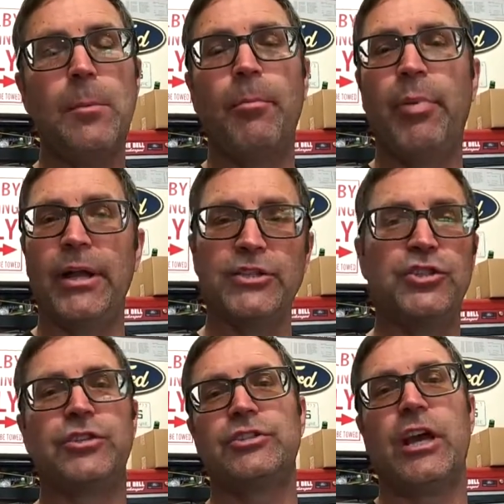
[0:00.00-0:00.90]
But as
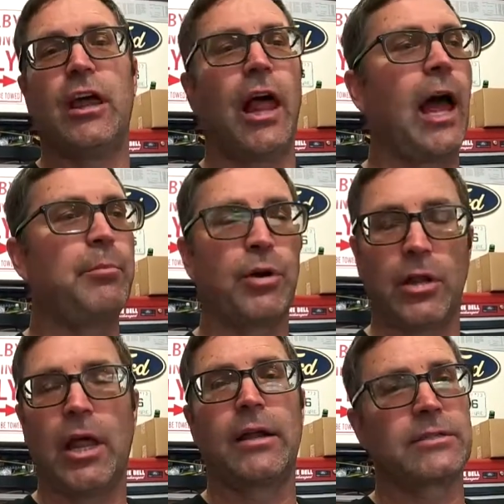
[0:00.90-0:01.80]
you can tell, I put
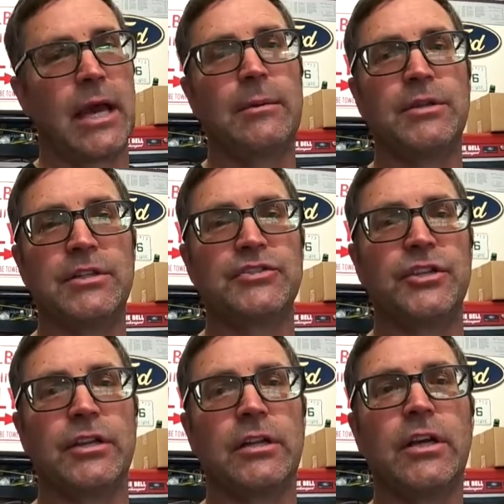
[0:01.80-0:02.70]
a lot of time in this
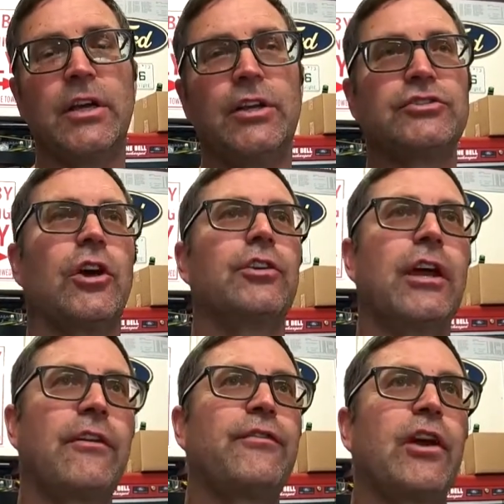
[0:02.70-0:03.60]
thing. So you
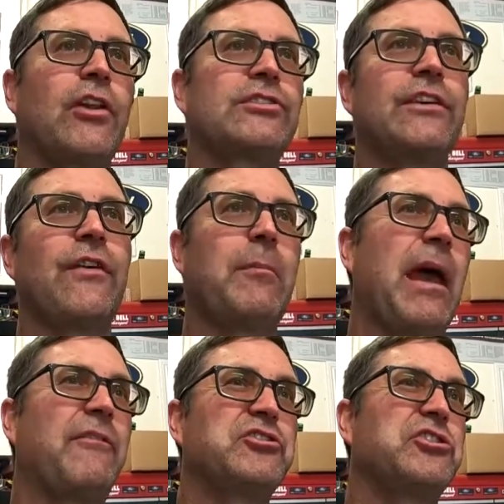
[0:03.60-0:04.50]
got to figure, let's say if I'm
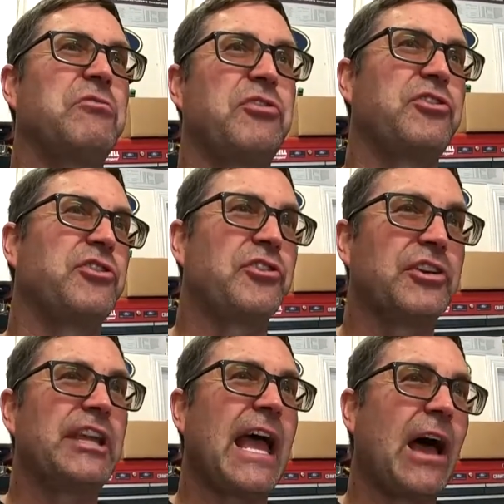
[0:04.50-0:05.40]
averaging
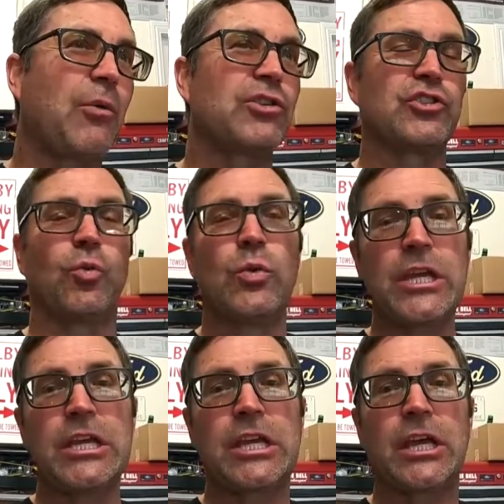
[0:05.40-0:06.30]
30 hours a
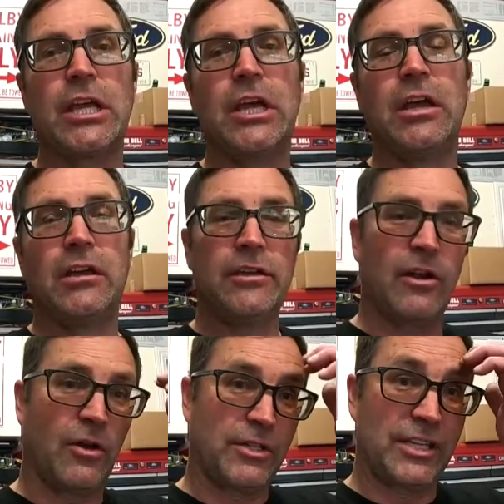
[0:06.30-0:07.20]
week,
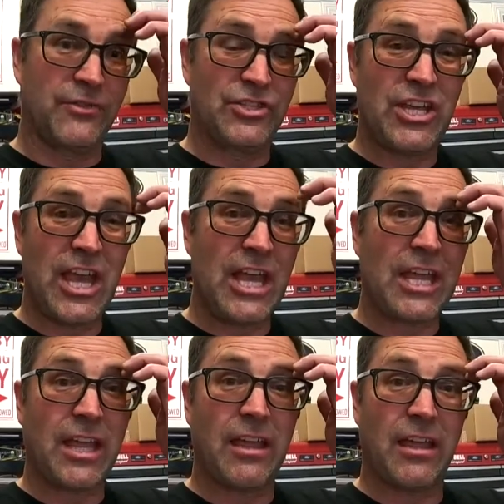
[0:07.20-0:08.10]
give or
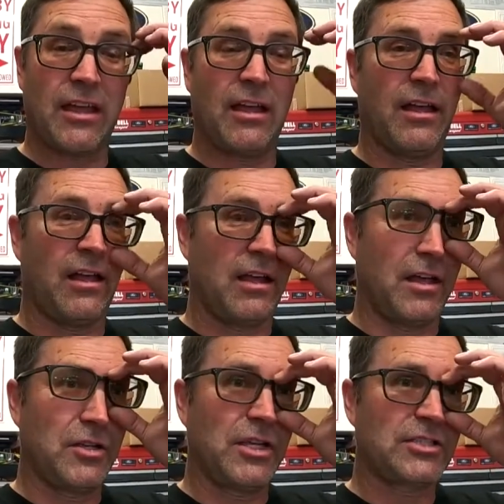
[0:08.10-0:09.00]
take,
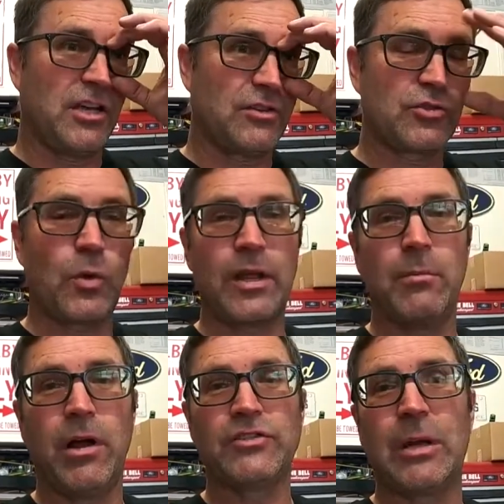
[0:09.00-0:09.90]
that's 120 a
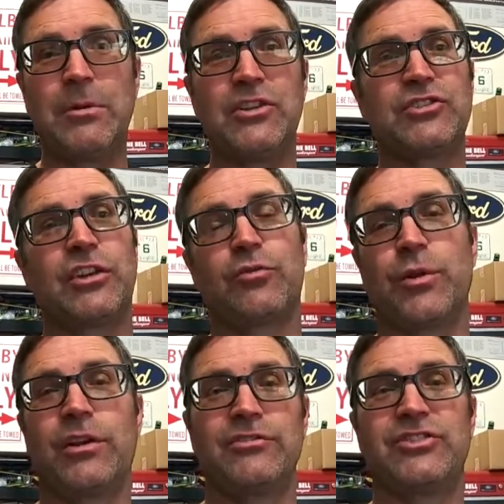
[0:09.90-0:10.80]
month. So I'm into this thing
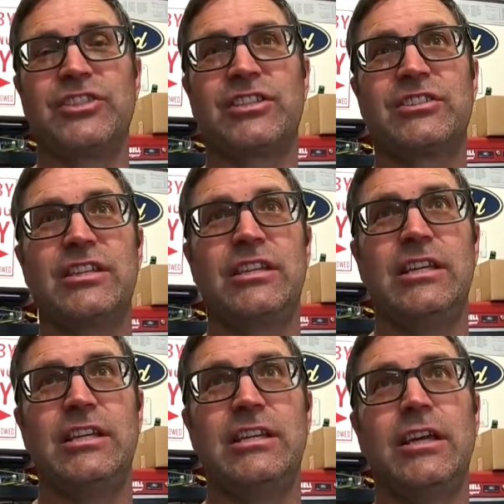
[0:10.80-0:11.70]

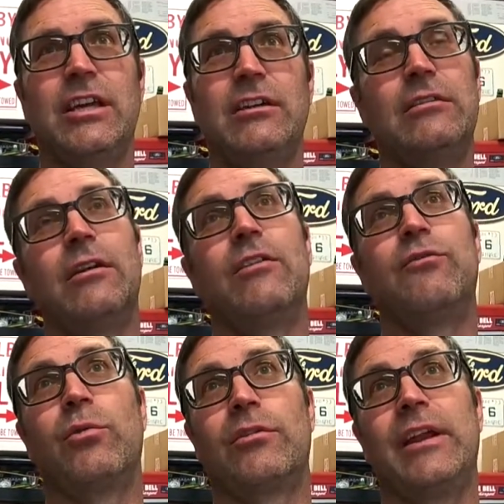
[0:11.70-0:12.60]

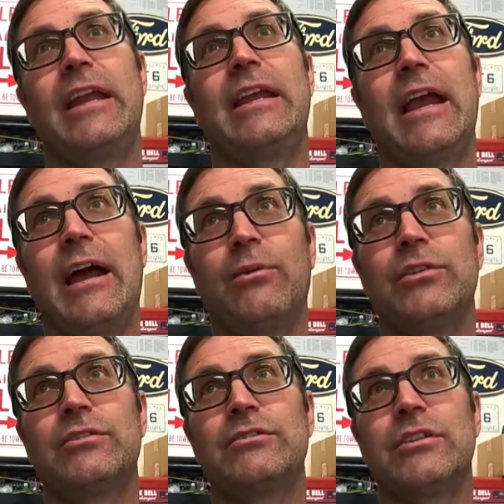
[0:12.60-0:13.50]
480
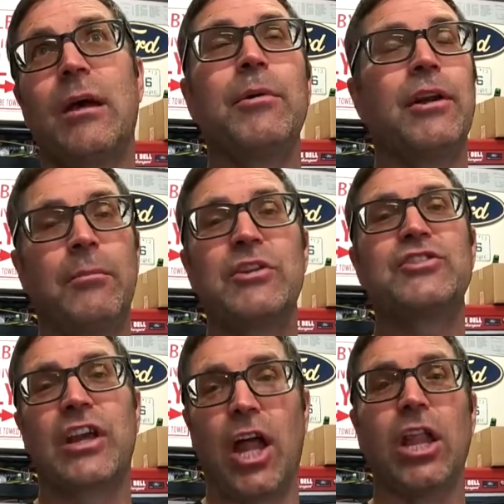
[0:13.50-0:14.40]
hours. I'm into
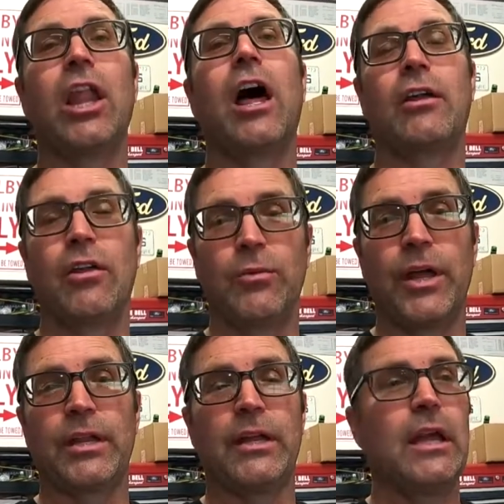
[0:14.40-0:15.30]
this thing a lot
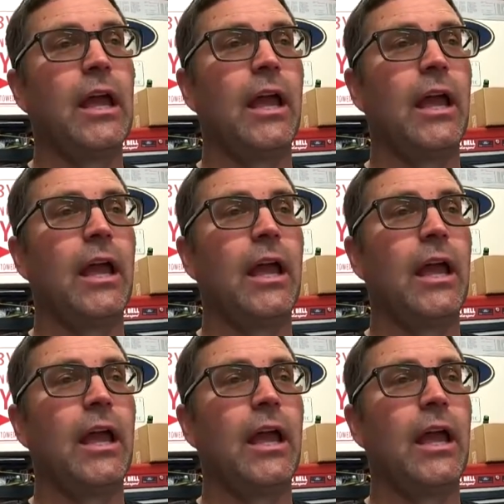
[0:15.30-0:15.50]
already.